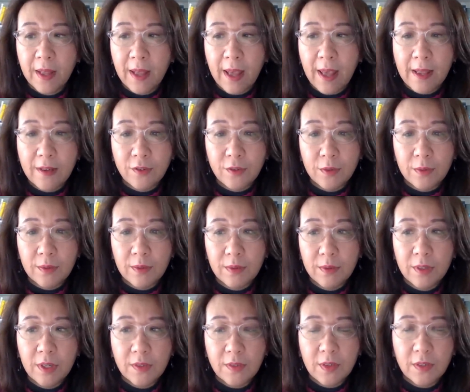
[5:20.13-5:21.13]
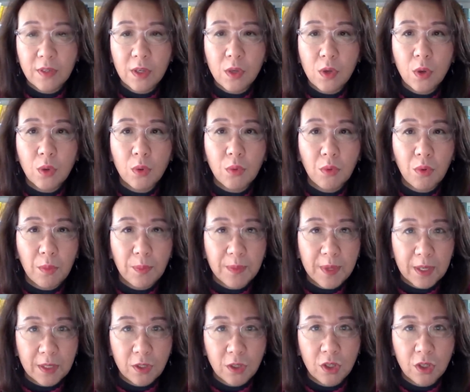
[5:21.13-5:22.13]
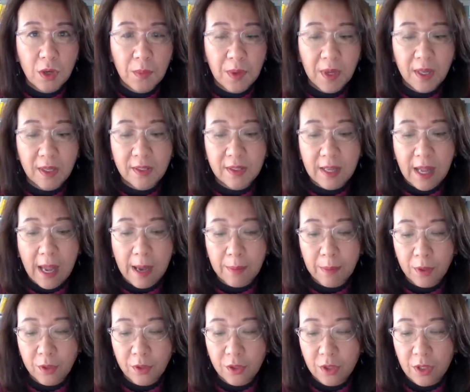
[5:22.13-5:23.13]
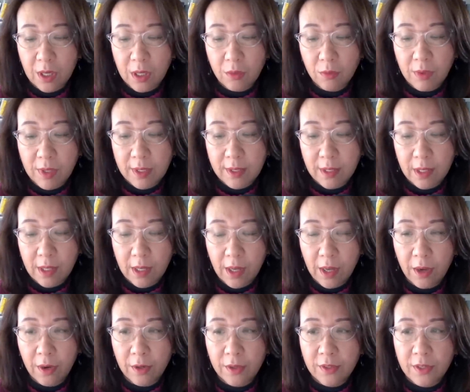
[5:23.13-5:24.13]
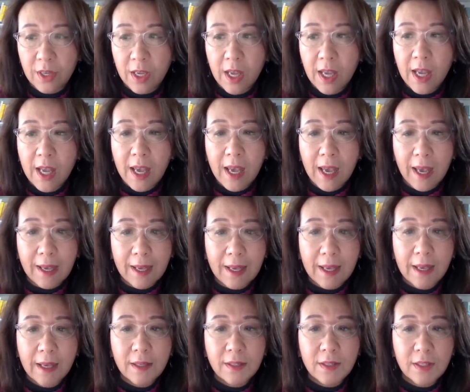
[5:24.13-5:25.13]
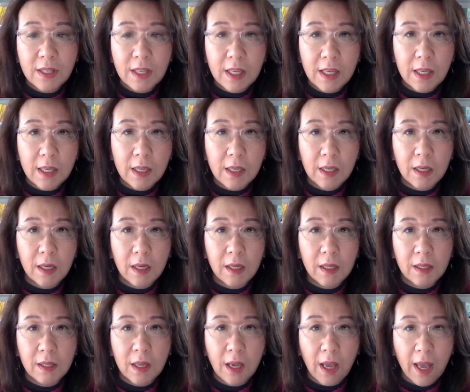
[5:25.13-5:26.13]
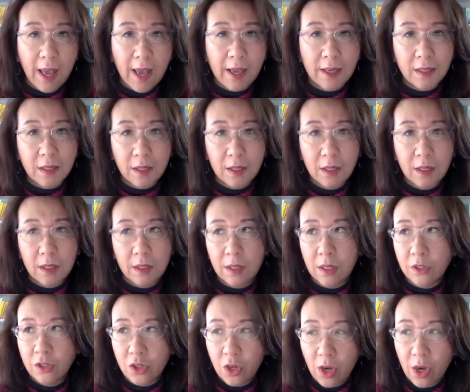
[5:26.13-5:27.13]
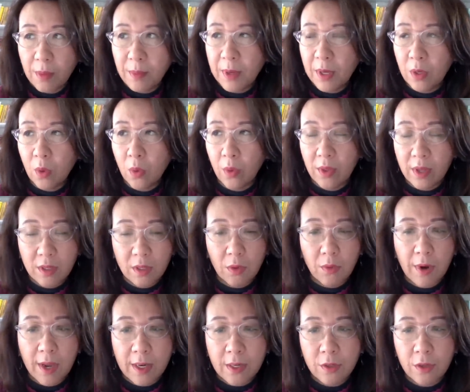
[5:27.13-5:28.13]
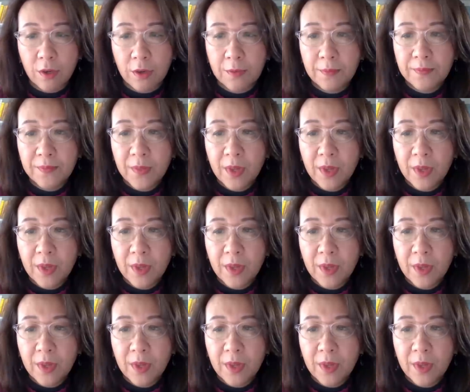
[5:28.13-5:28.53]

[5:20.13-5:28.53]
And this is a new group that Xi Jinping established in recent years. And he is the, the head, the, the chairman or the director.